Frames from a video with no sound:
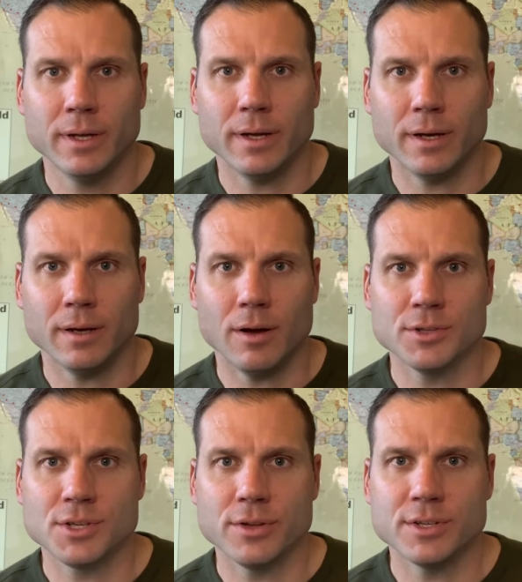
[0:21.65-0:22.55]
Uh,
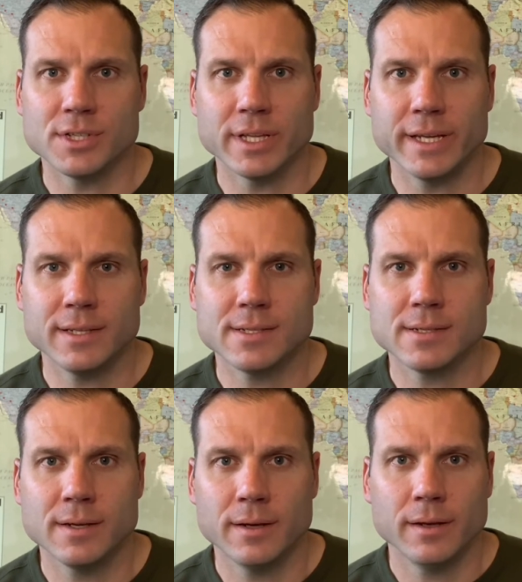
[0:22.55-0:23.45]
also, there's links
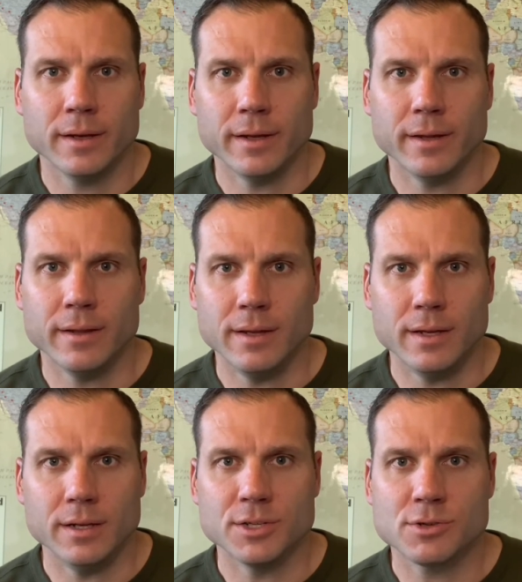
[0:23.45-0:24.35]
in
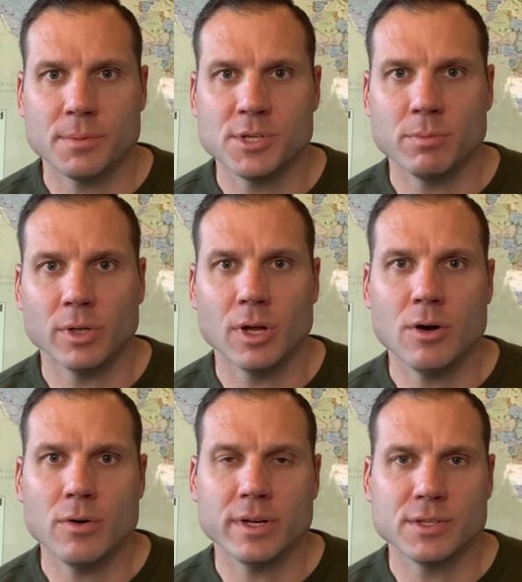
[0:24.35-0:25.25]
the description
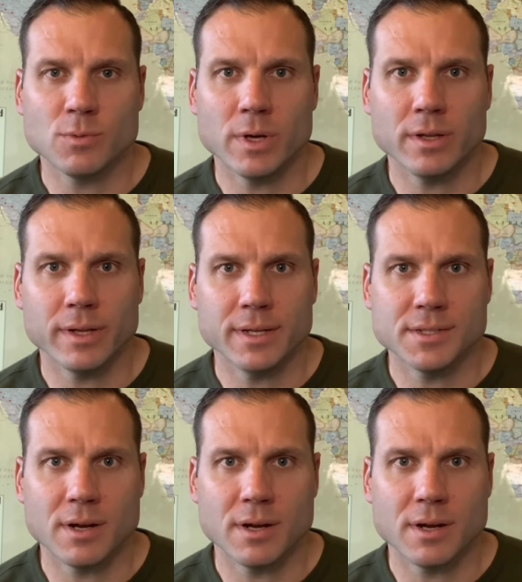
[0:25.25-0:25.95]
below as well as